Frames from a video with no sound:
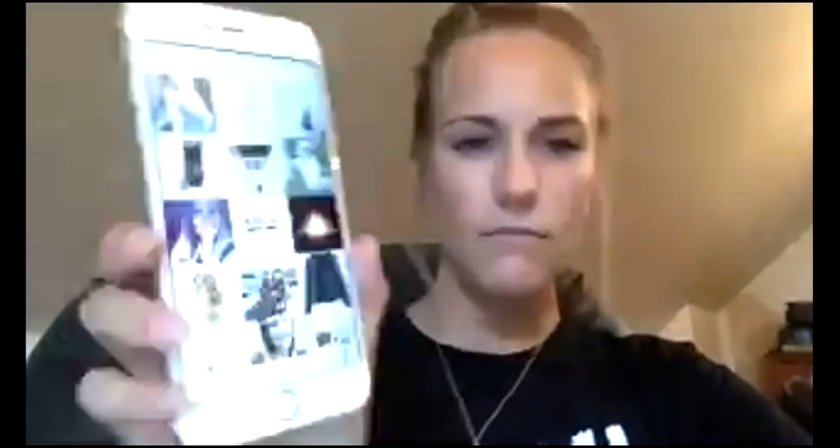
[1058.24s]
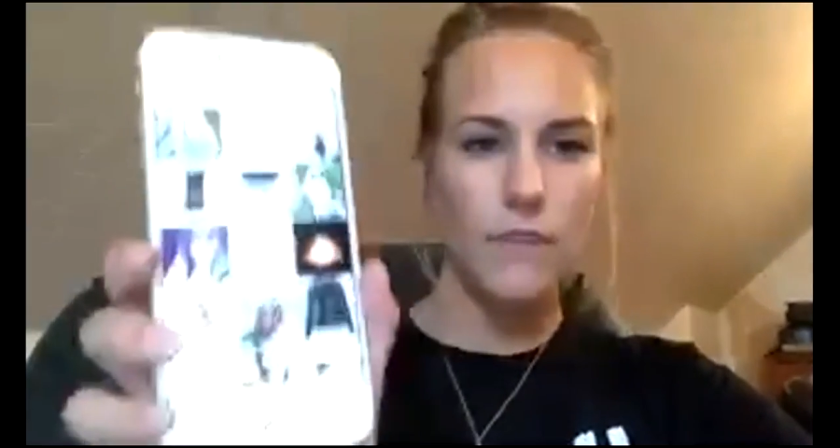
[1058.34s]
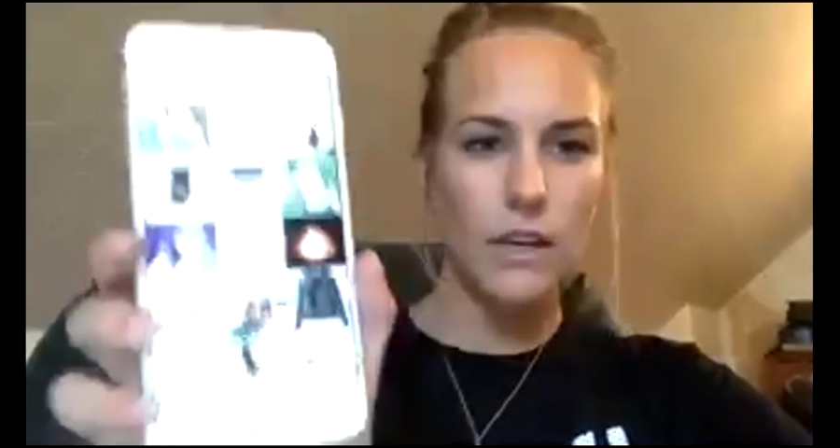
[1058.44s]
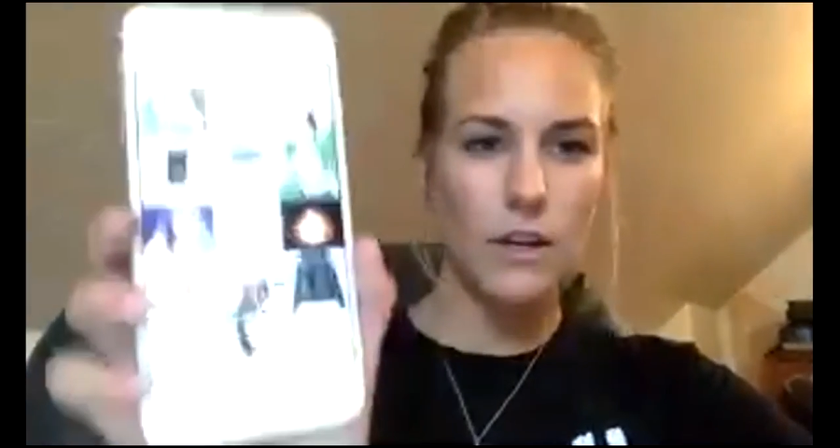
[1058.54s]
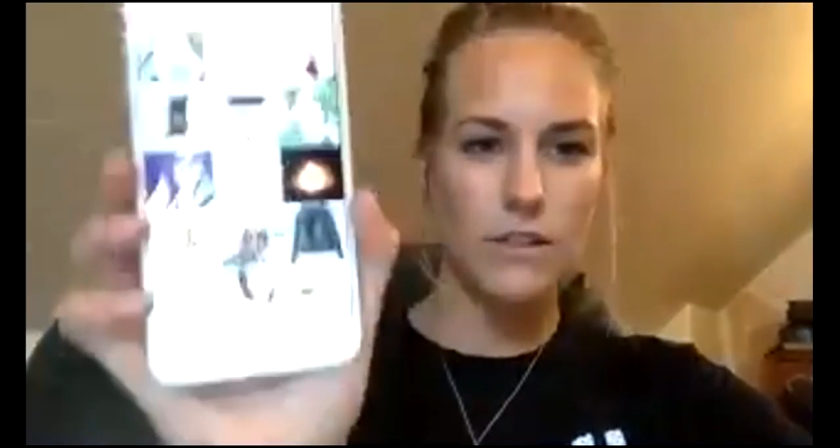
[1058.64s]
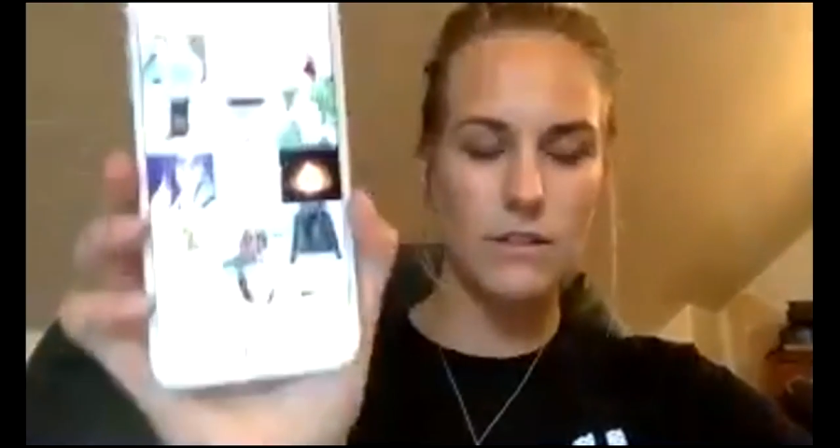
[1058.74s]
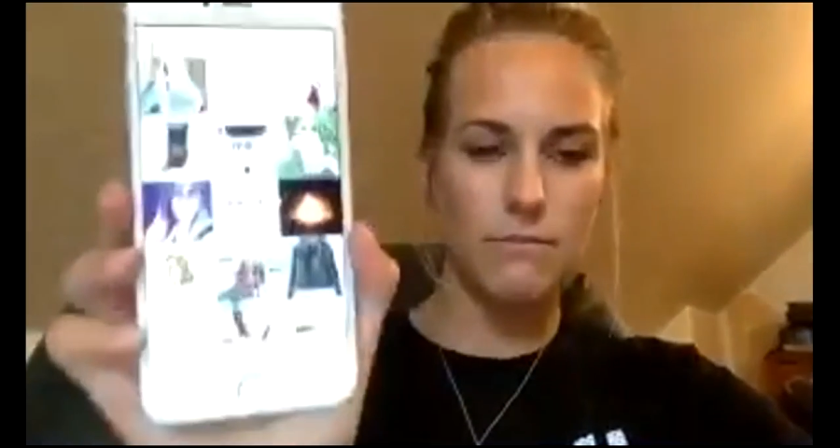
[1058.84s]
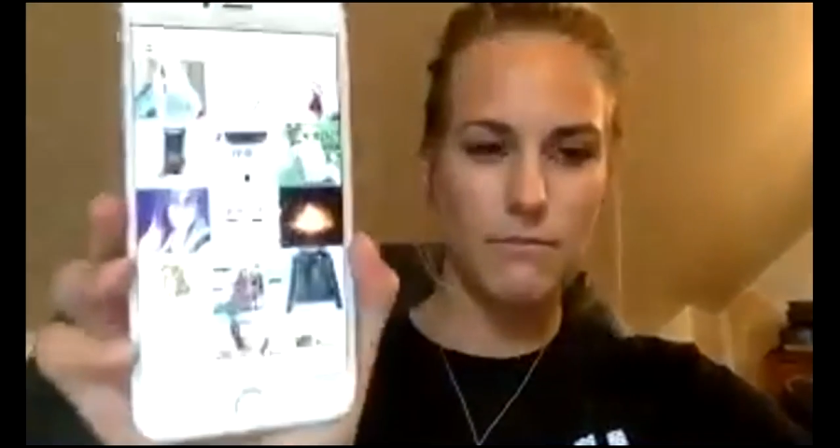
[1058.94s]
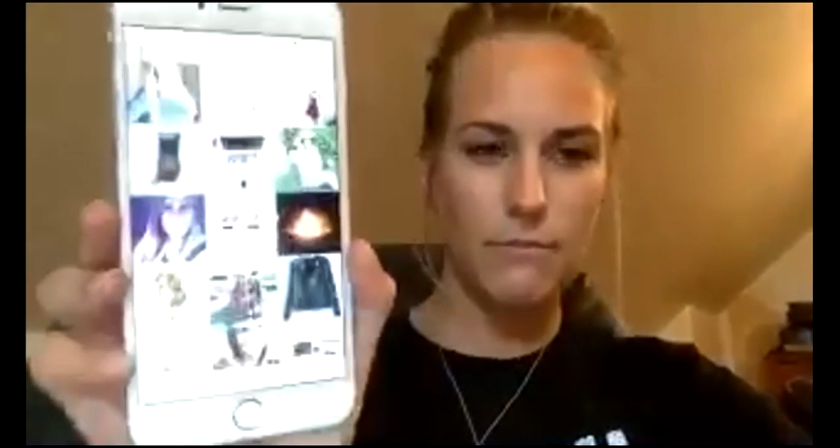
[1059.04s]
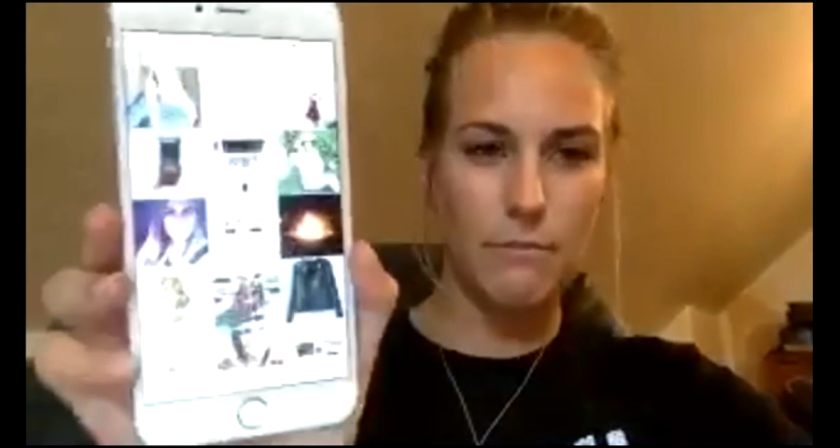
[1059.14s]
Here's
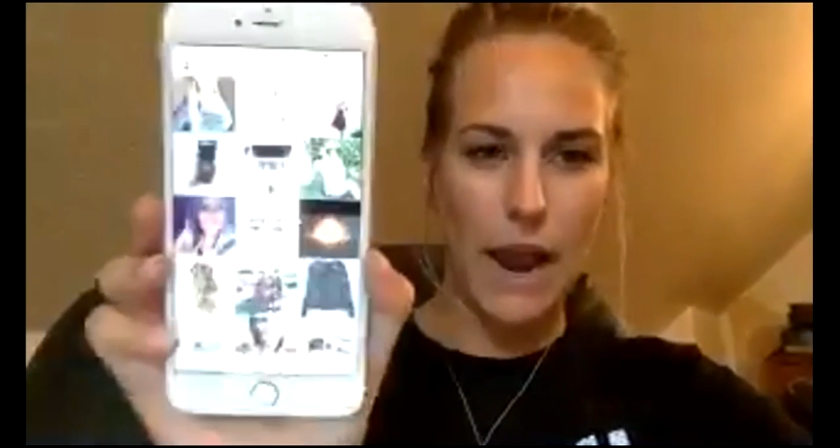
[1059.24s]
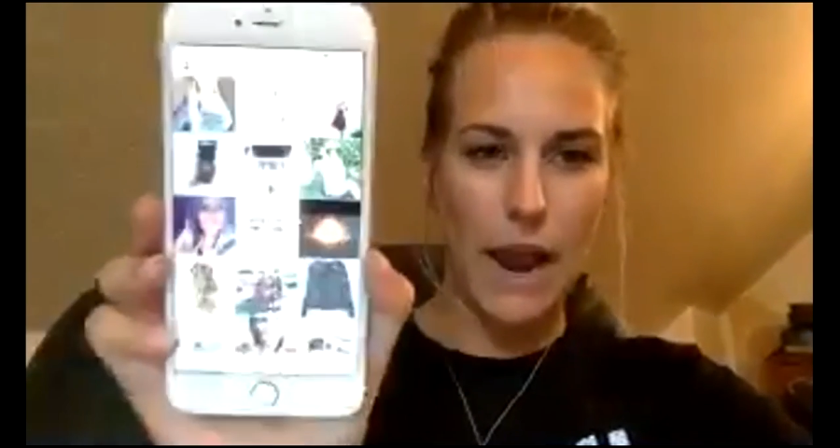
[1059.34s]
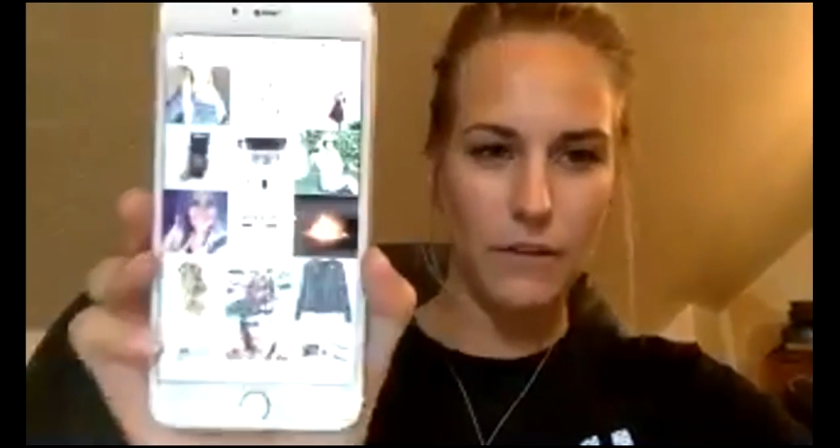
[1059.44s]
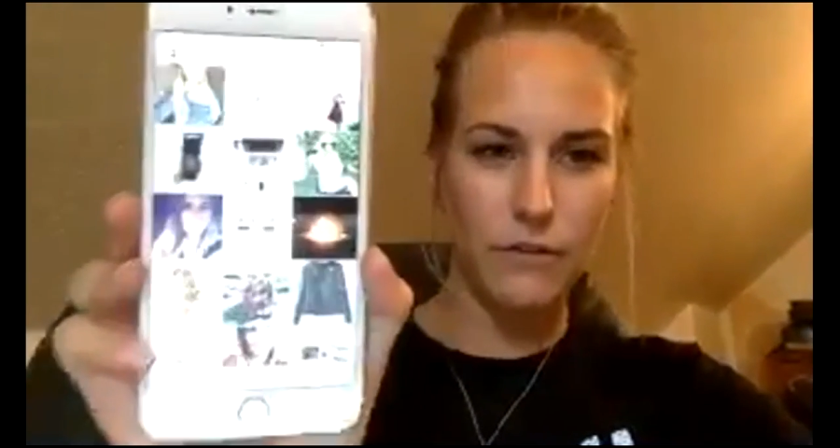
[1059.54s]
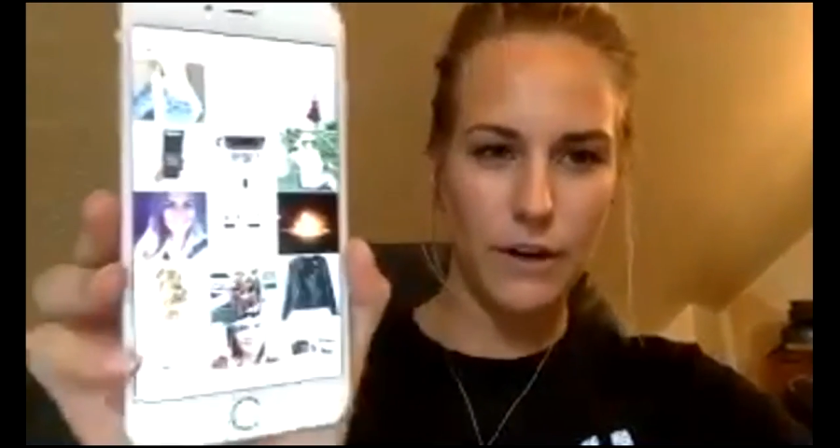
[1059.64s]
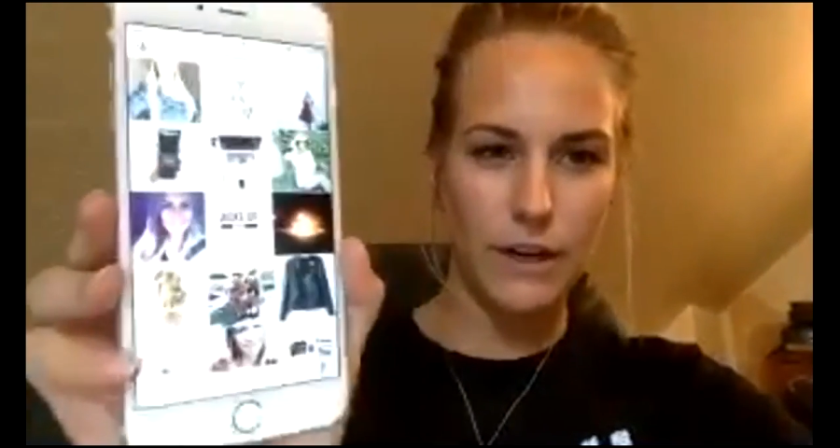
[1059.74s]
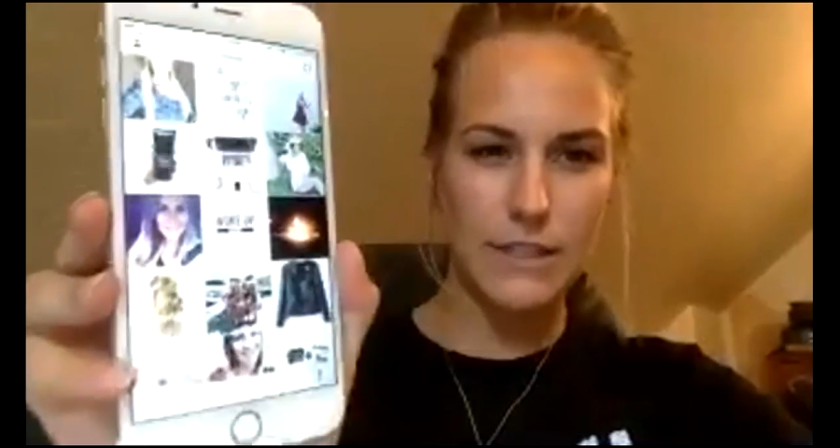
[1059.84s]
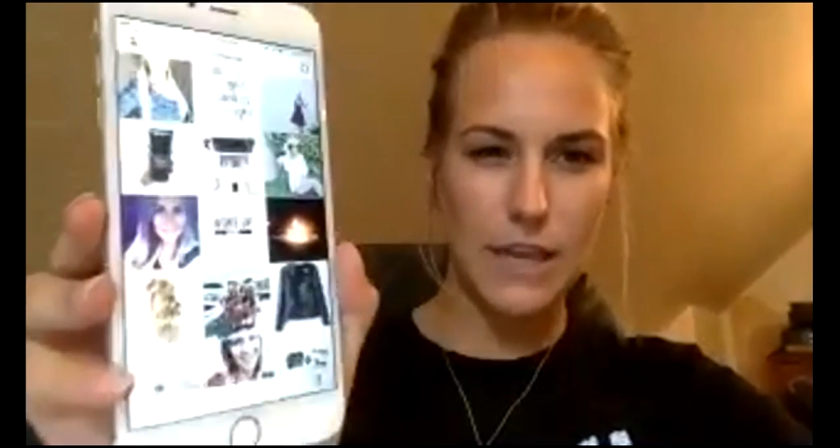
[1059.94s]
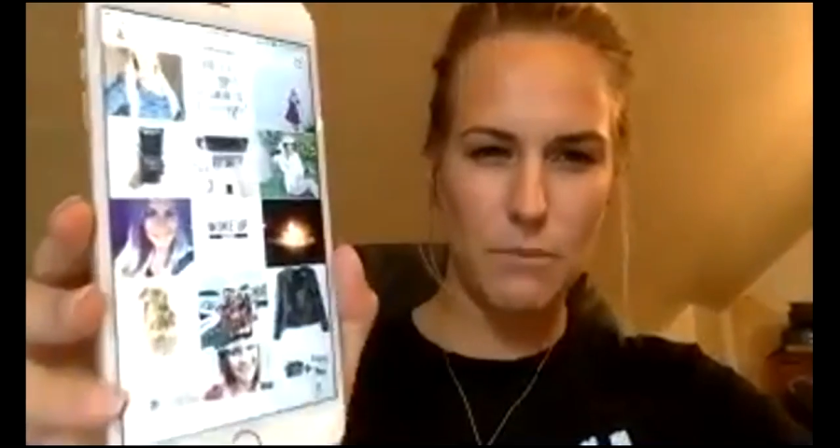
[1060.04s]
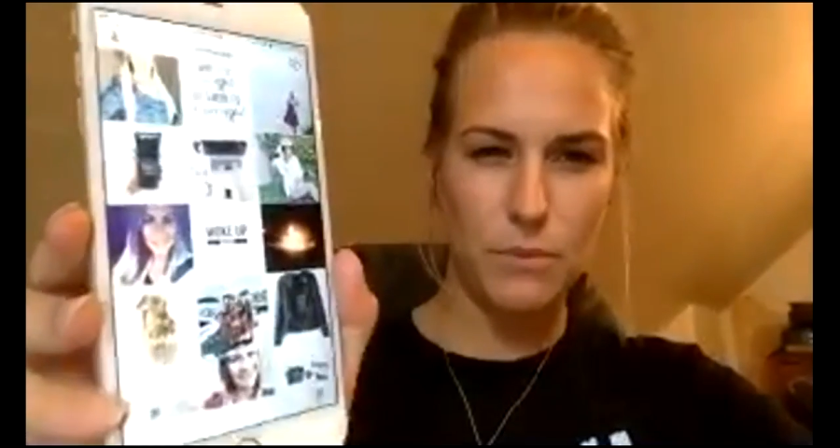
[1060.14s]
mine, for
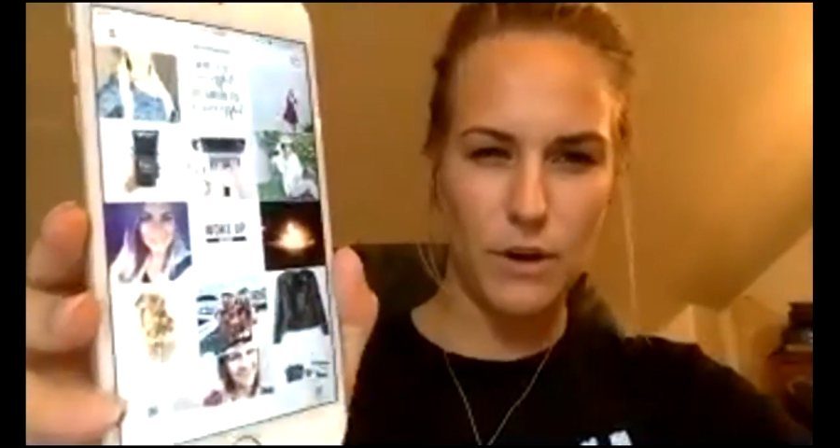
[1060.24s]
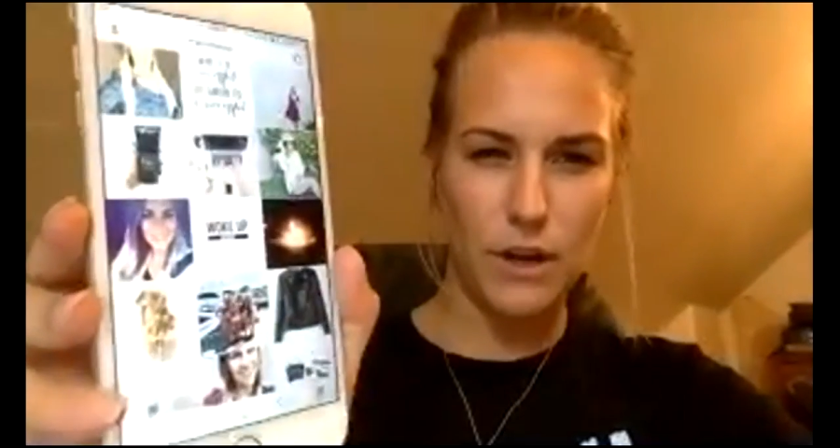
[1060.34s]
example.